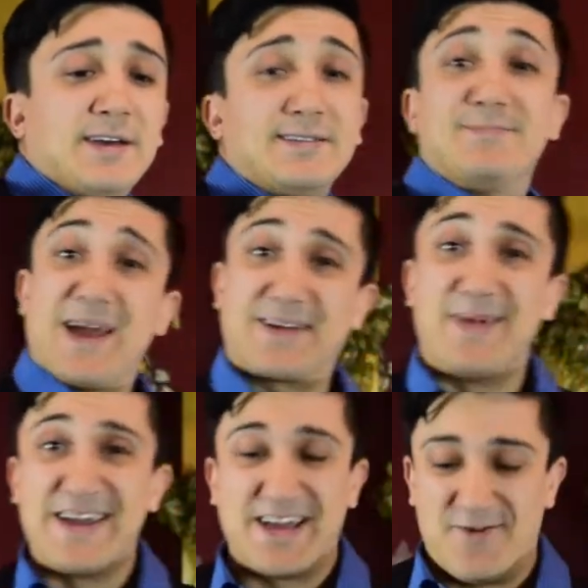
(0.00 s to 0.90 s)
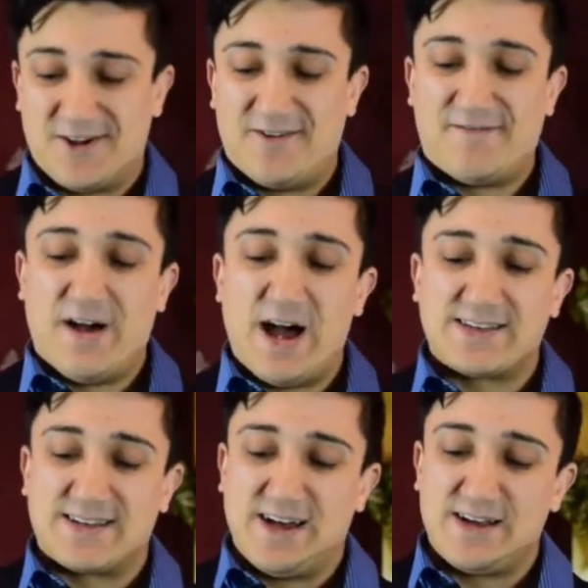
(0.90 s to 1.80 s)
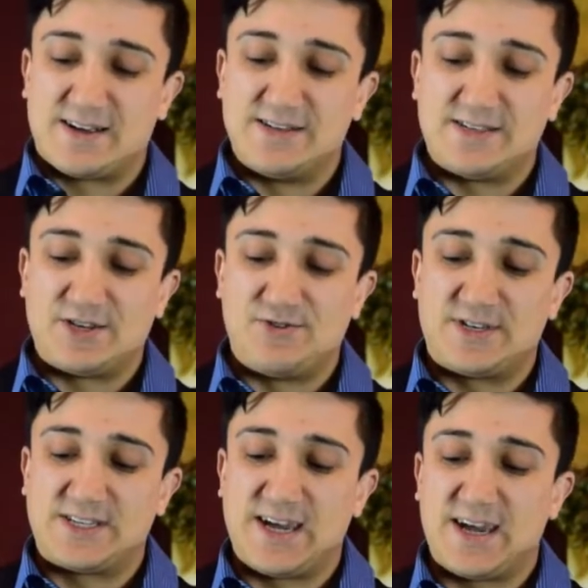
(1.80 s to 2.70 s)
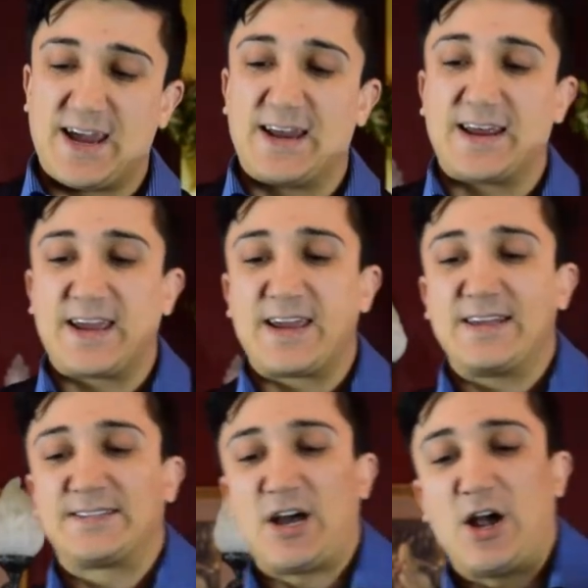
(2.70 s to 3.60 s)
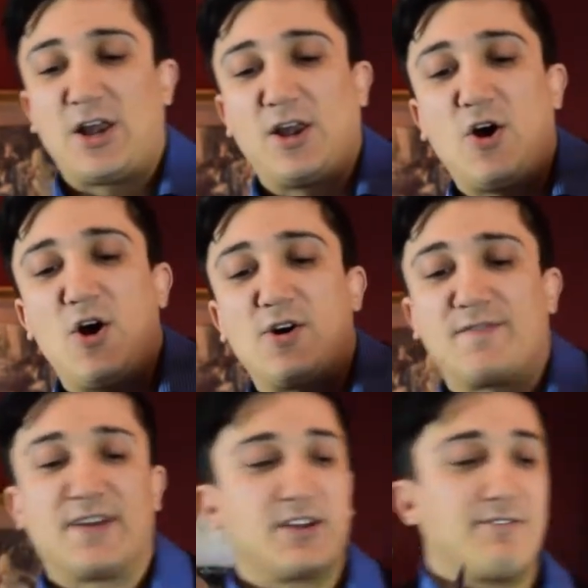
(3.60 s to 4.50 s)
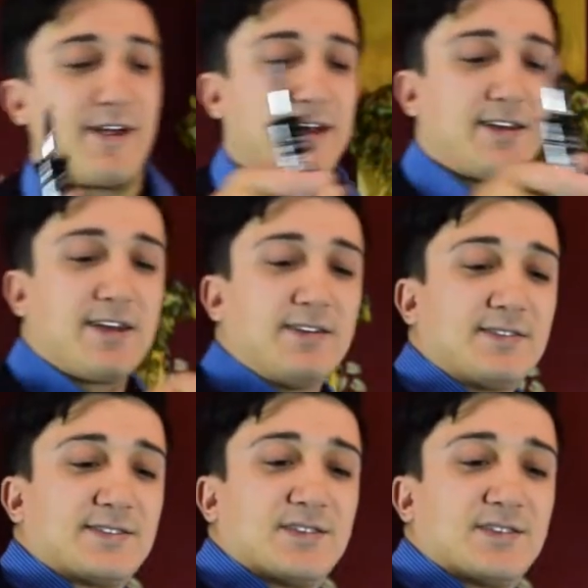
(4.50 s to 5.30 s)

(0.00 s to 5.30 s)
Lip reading: to make me go a lot faster, because you see it is a lot of ingredients.